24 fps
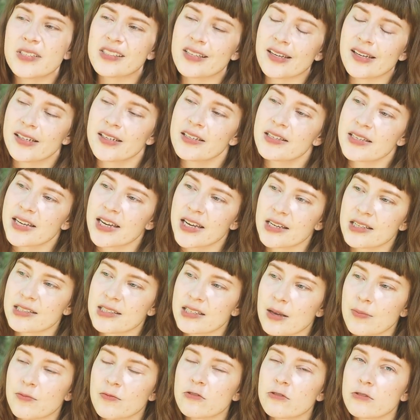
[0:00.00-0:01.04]
they take
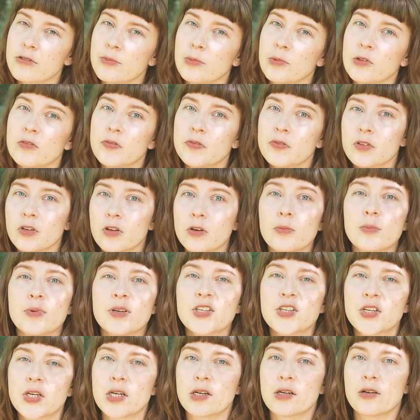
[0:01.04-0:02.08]
some form of
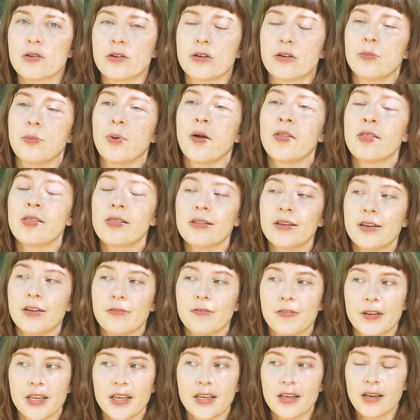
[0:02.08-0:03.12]
commission or a monthly
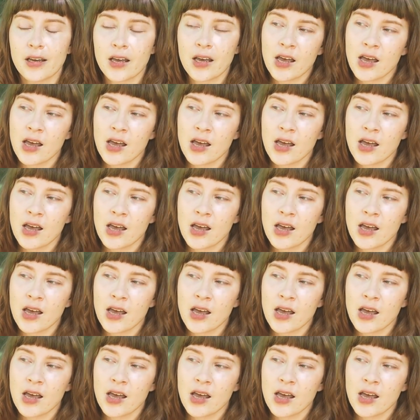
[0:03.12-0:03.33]
fee,